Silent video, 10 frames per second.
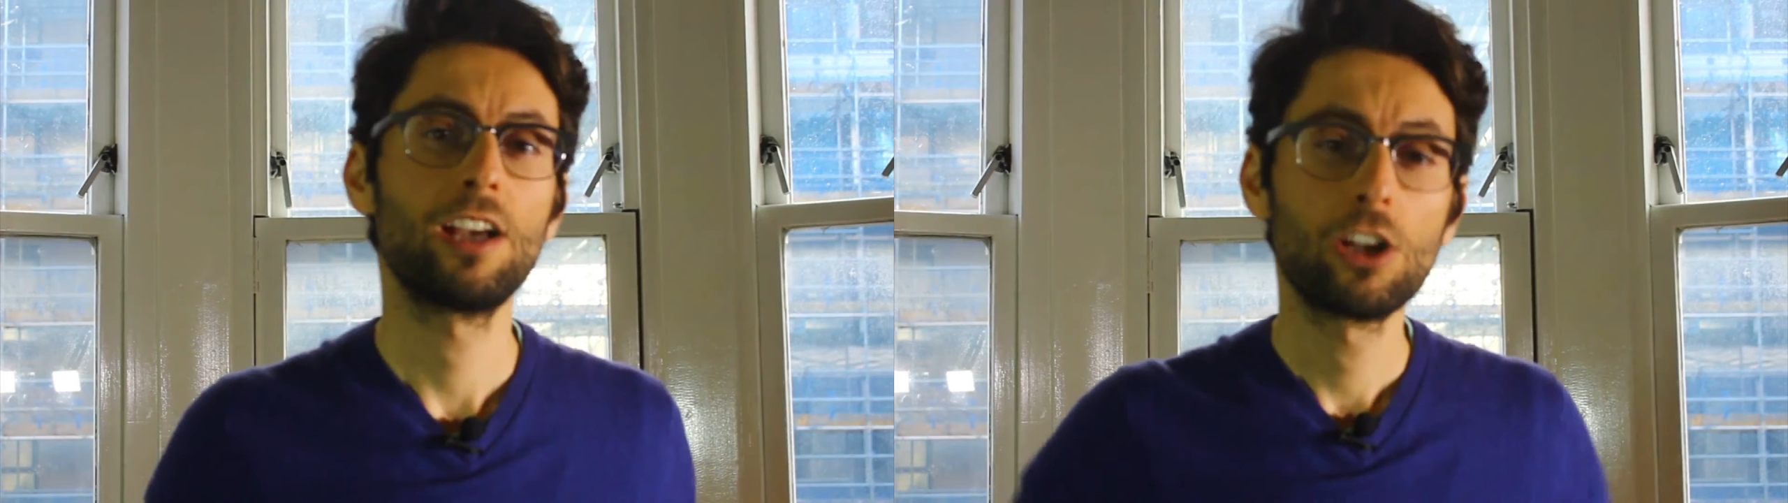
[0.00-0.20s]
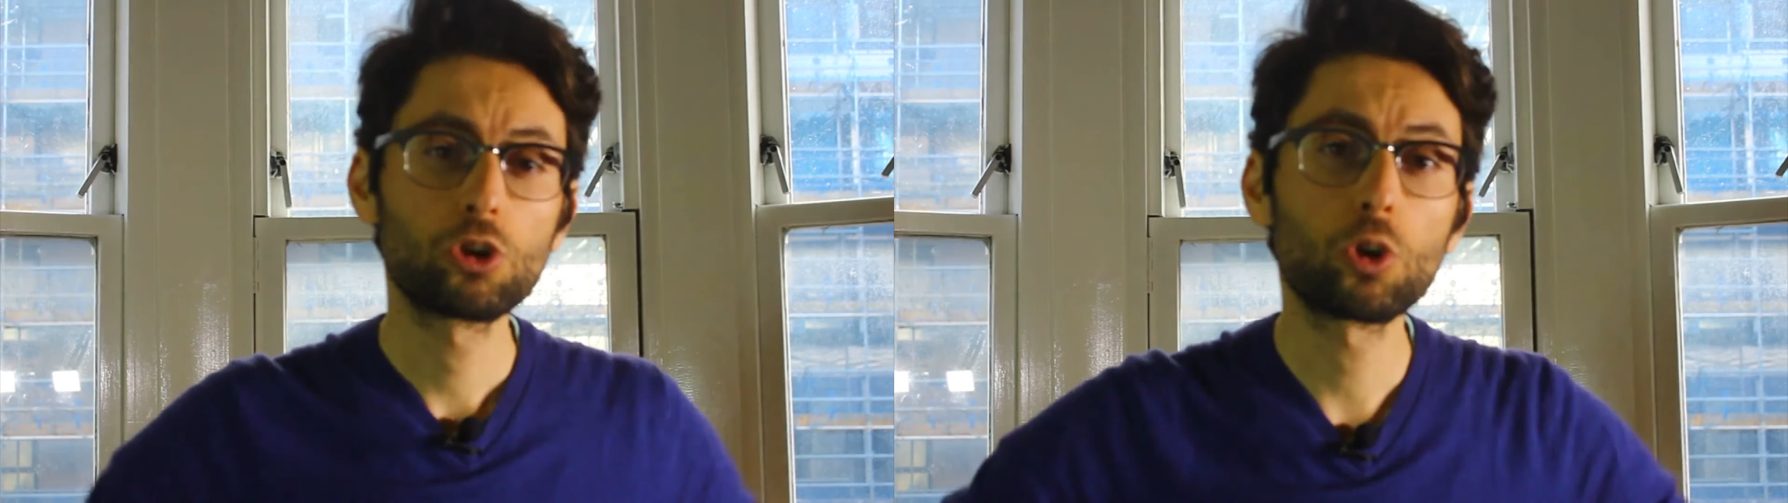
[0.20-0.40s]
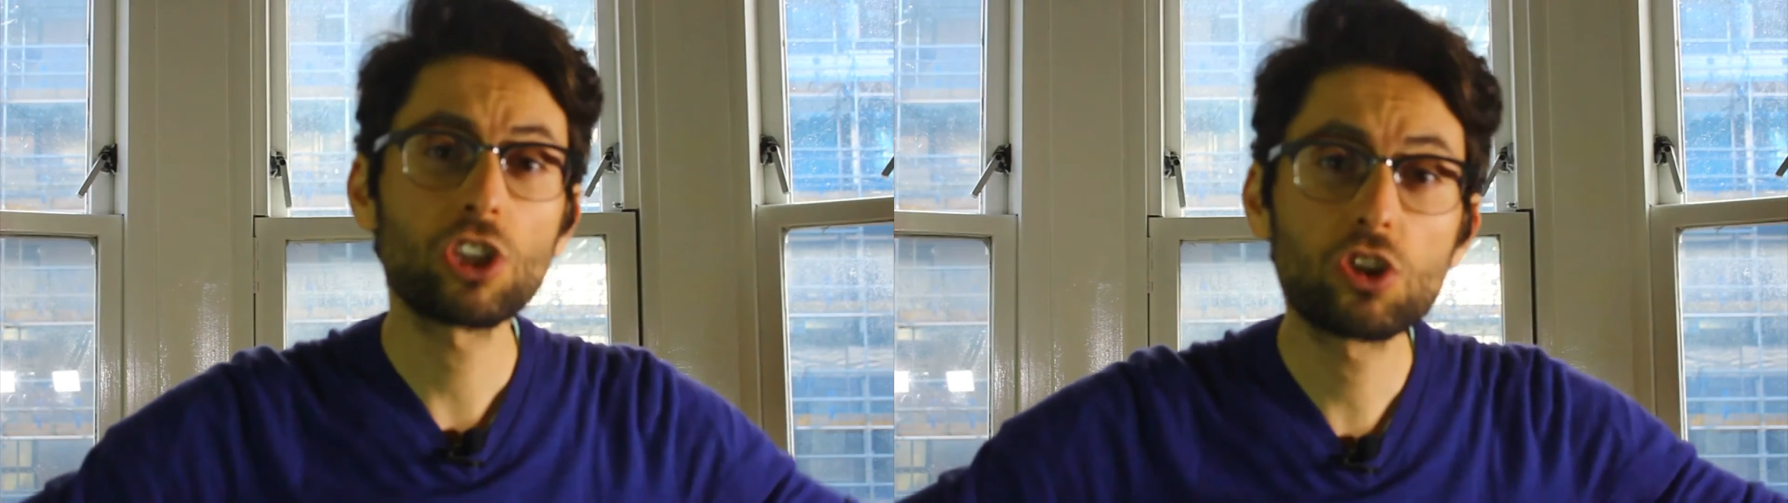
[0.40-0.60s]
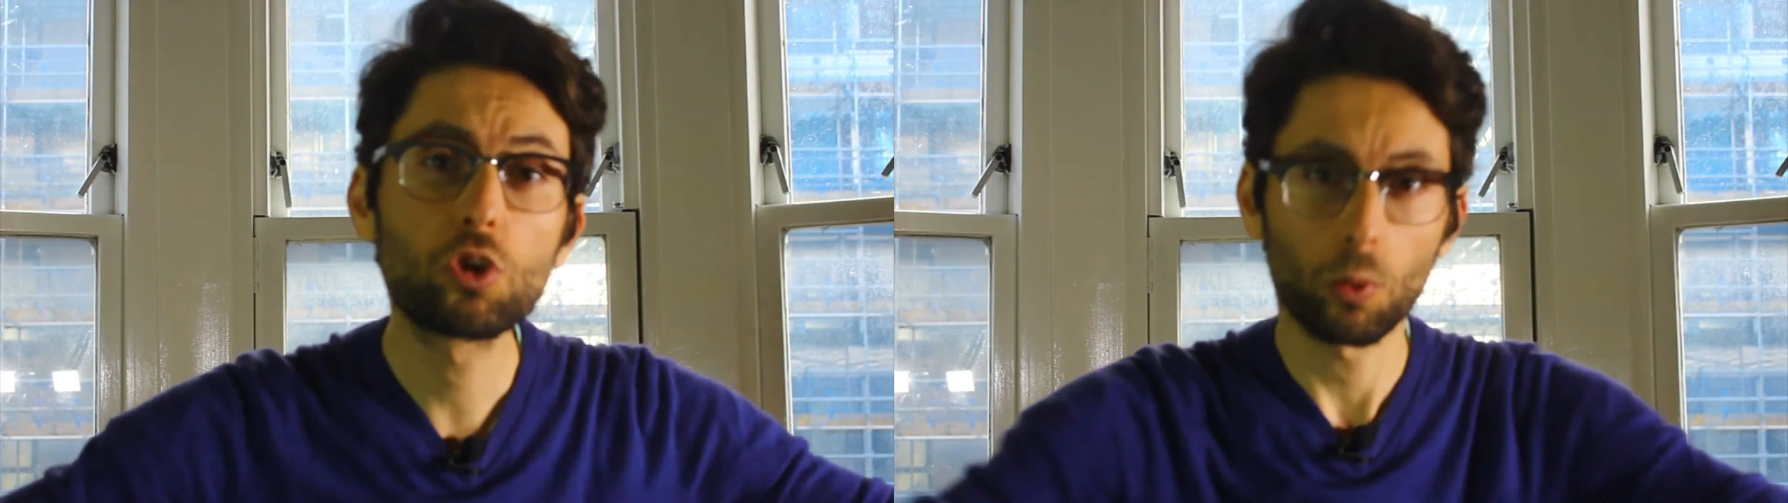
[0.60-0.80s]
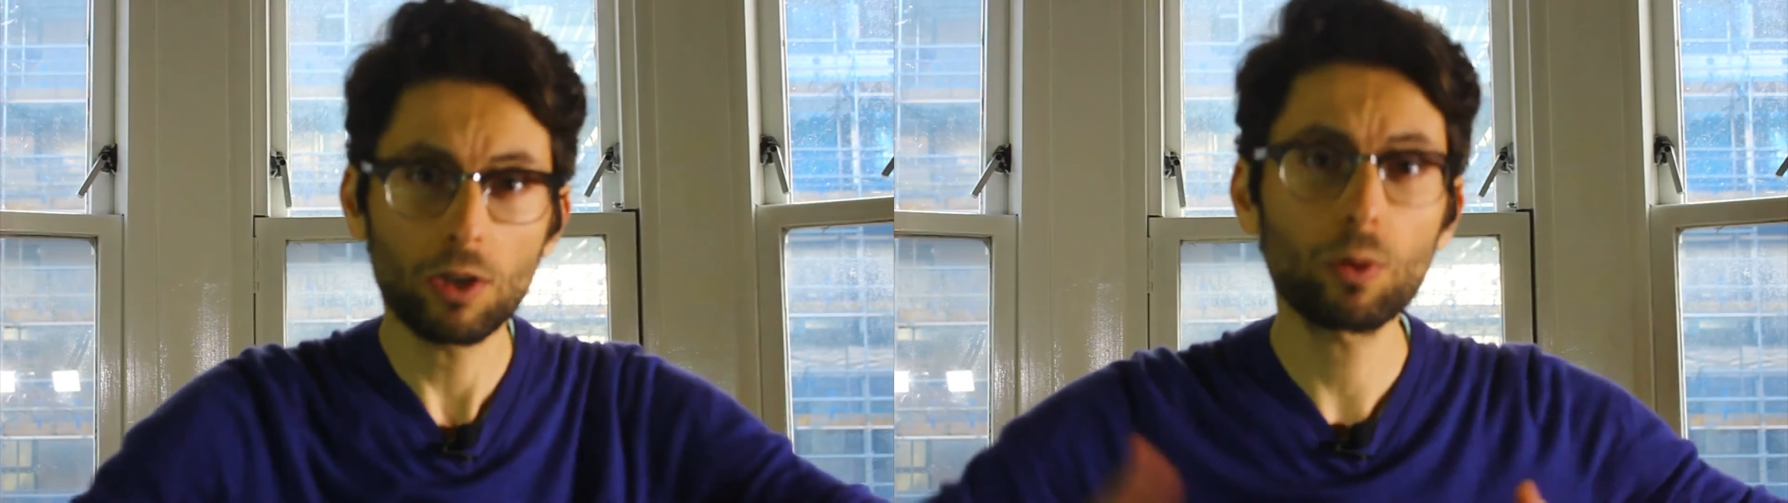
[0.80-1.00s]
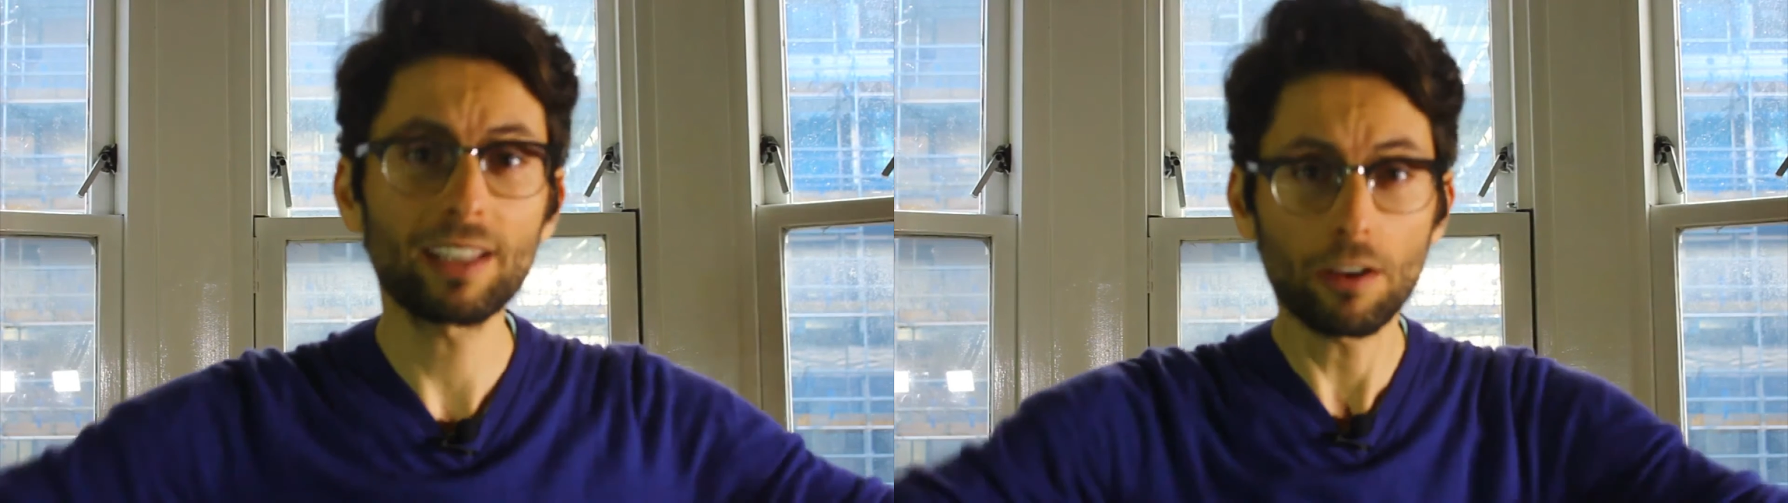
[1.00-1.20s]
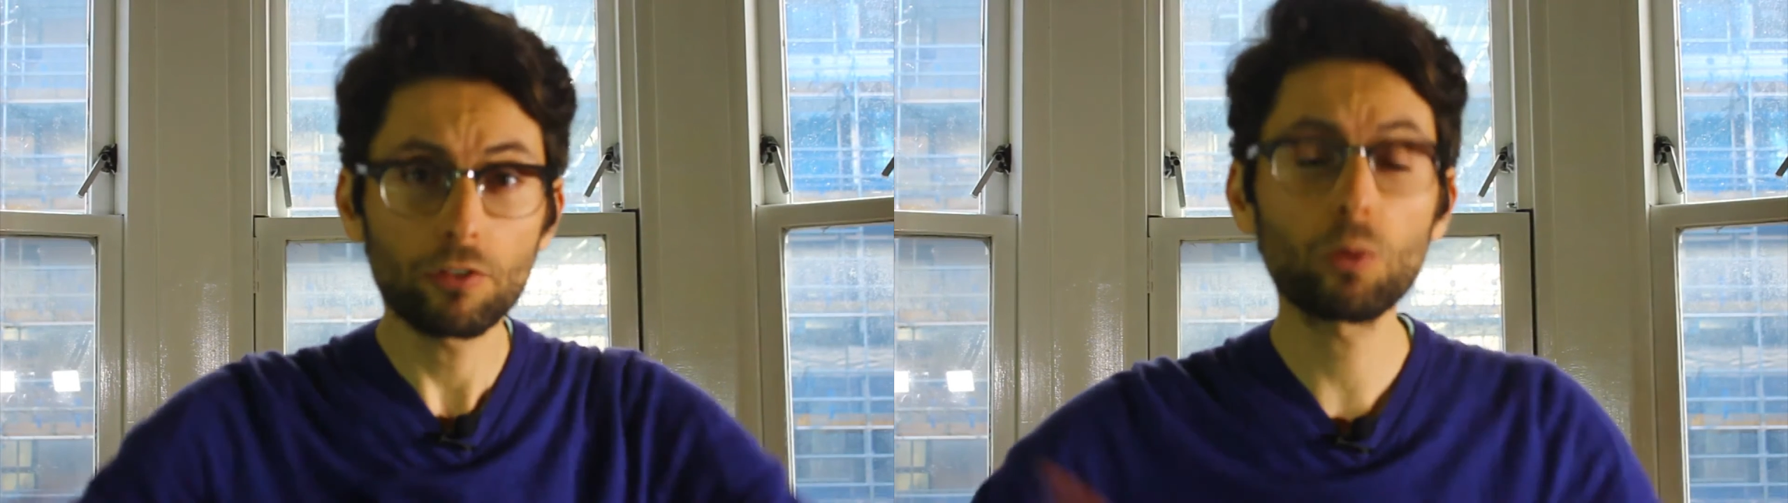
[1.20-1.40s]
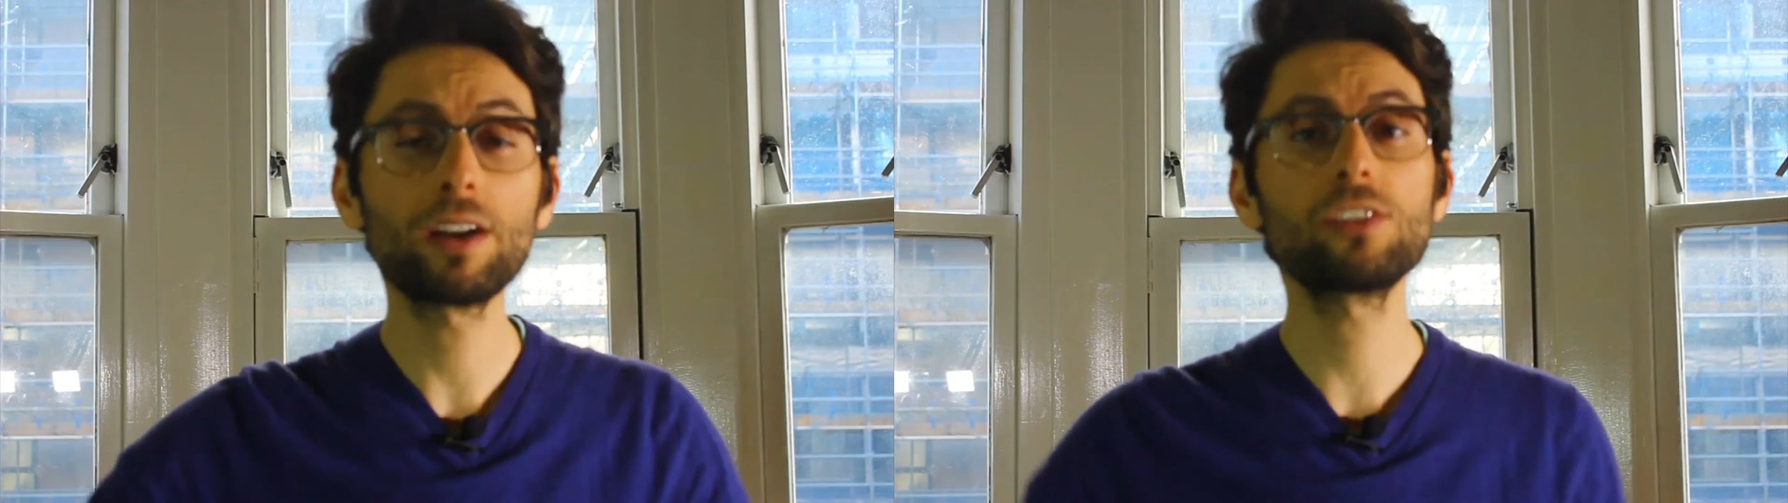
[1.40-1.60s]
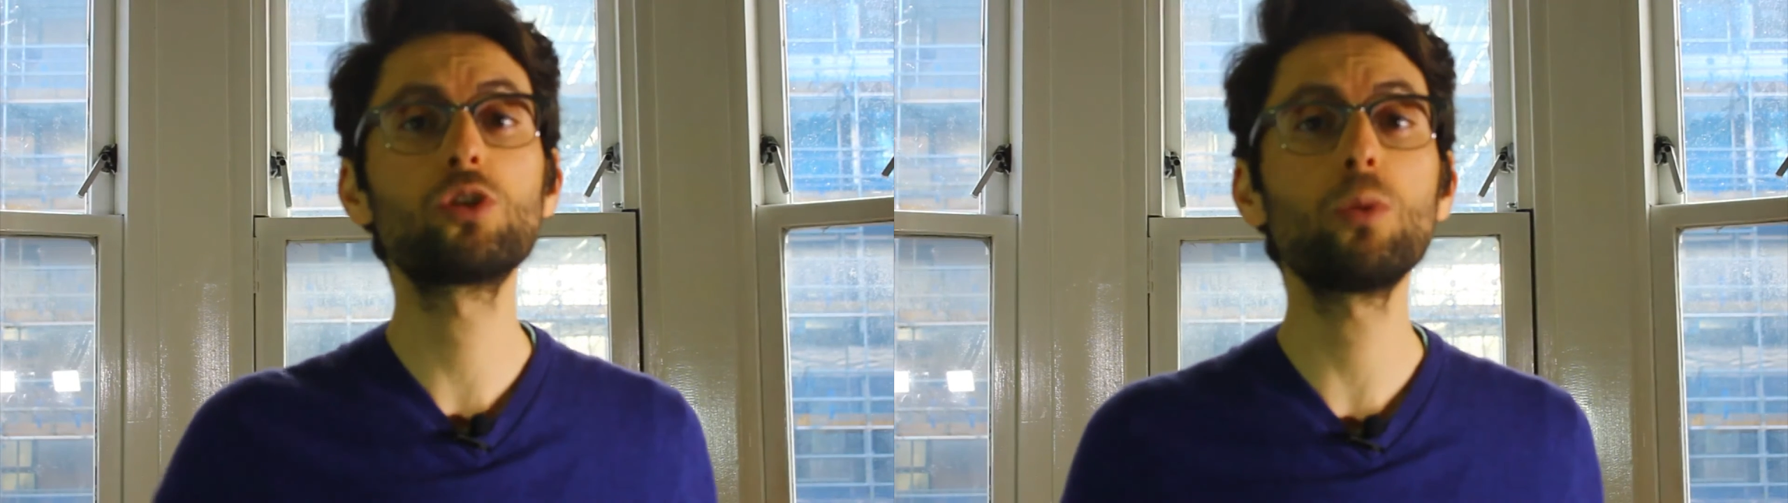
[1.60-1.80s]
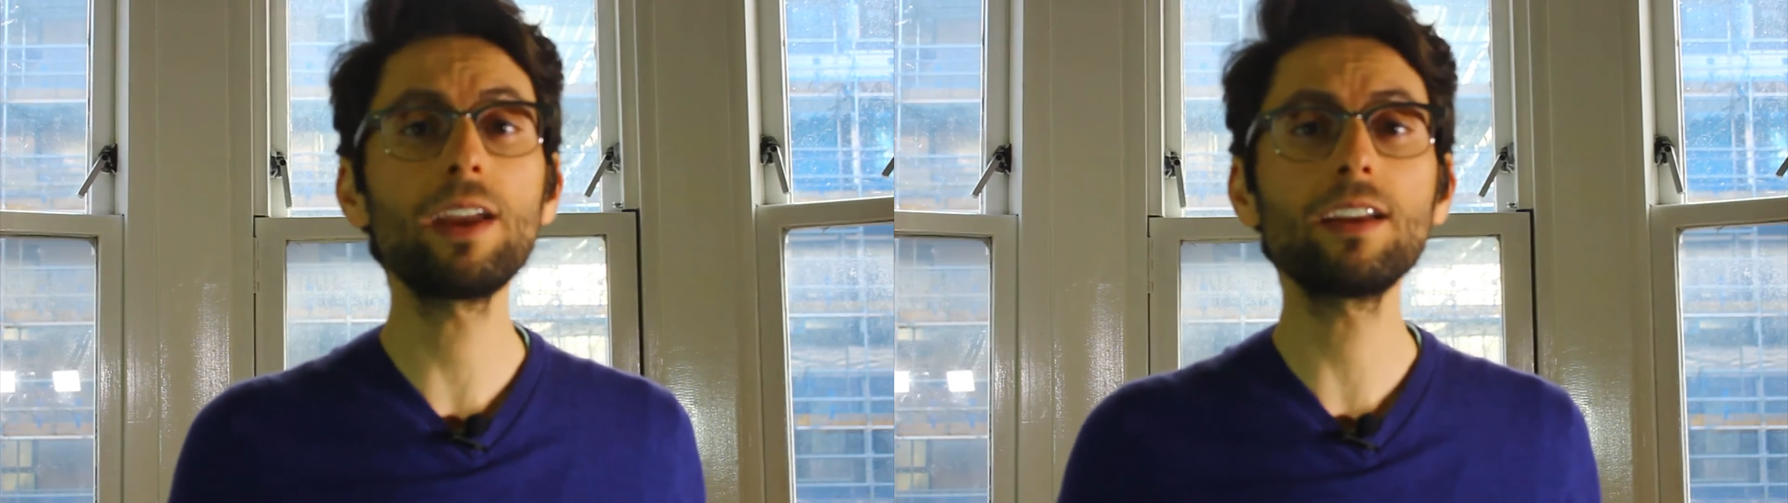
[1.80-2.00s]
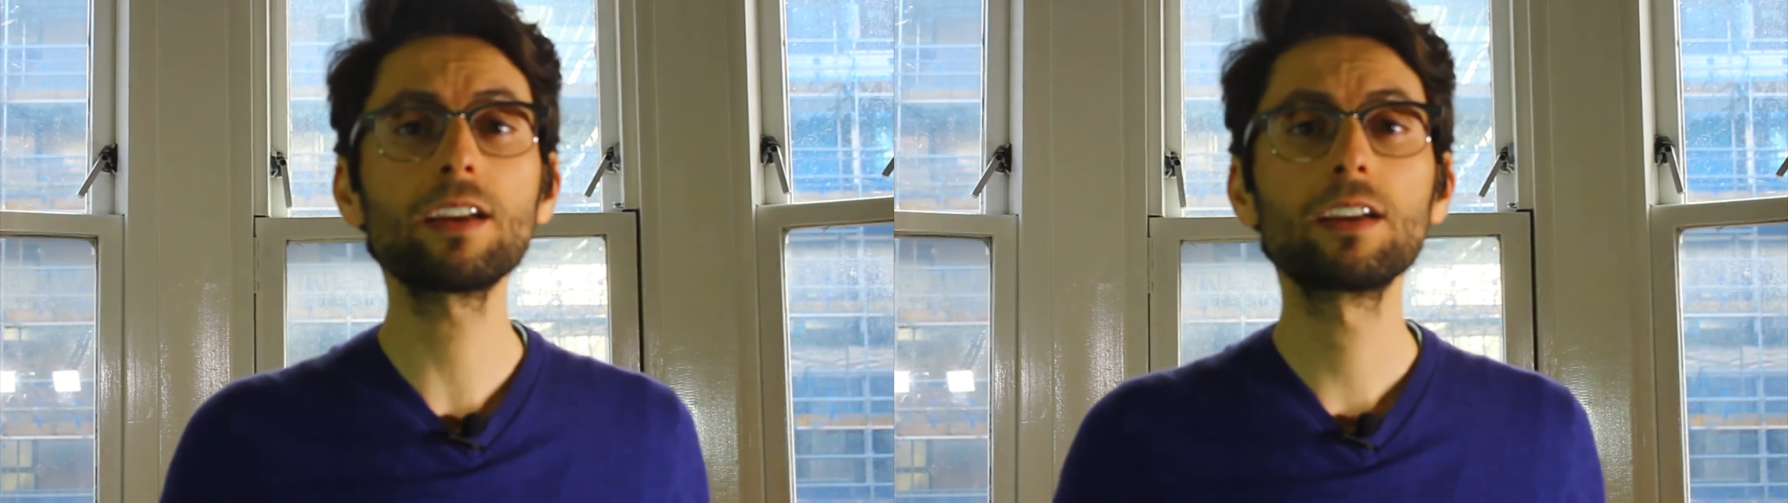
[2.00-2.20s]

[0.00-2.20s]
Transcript: So just doing what everyone is doing,